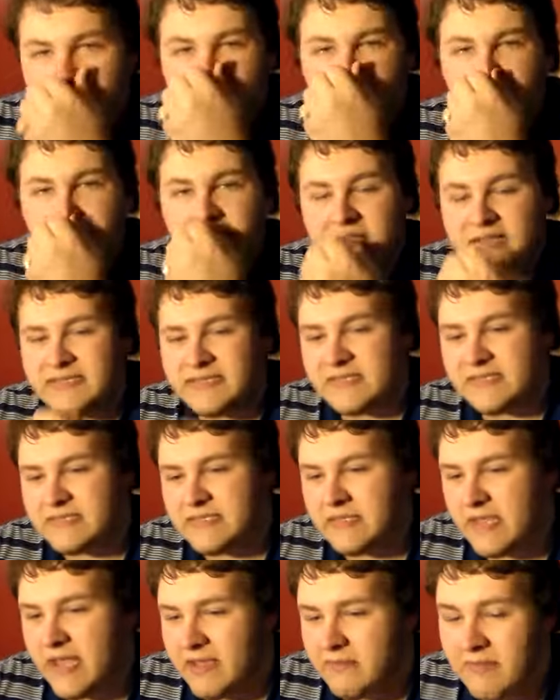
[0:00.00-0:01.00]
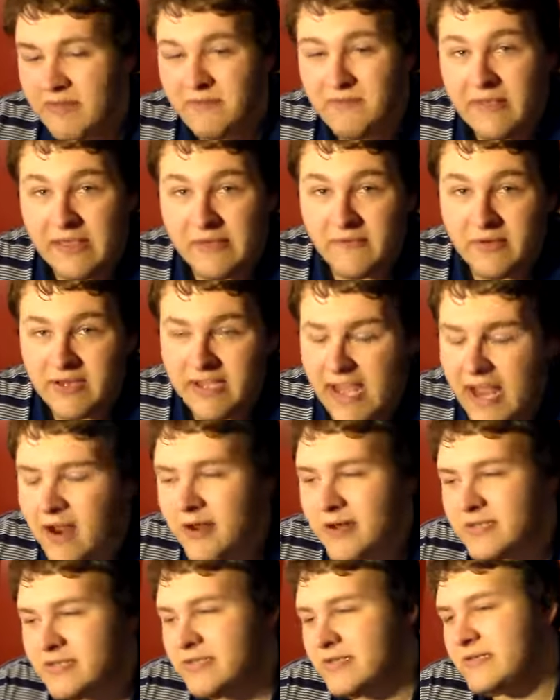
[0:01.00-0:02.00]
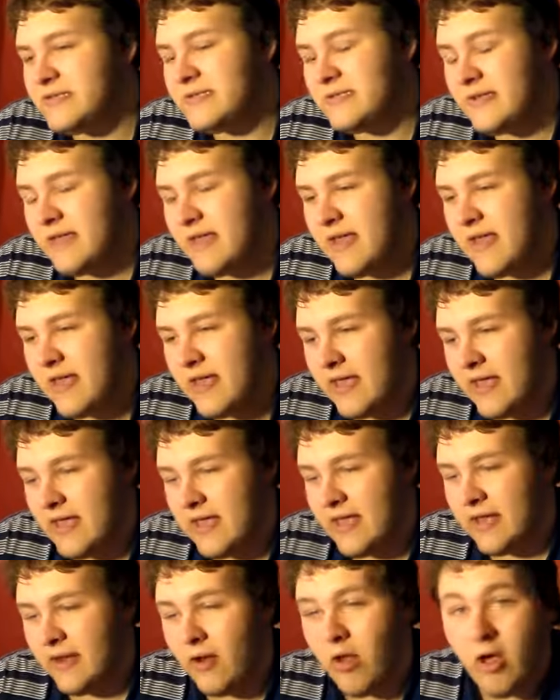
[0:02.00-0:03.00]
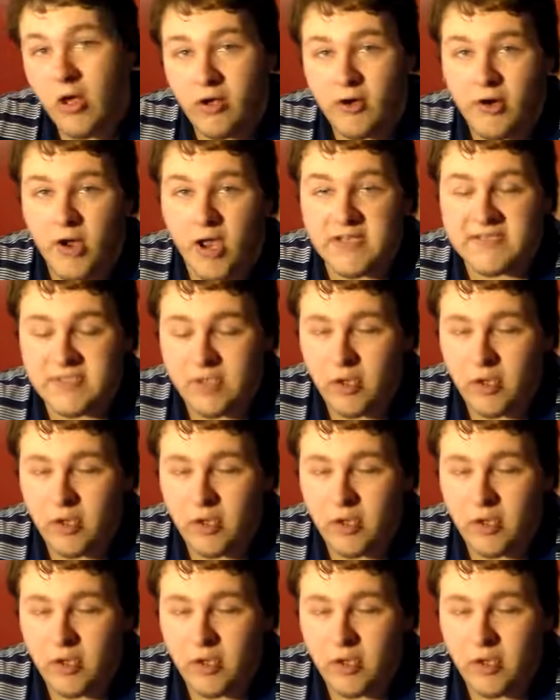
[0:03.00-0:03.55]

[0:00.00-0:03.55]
but this is like my favorite characters, and across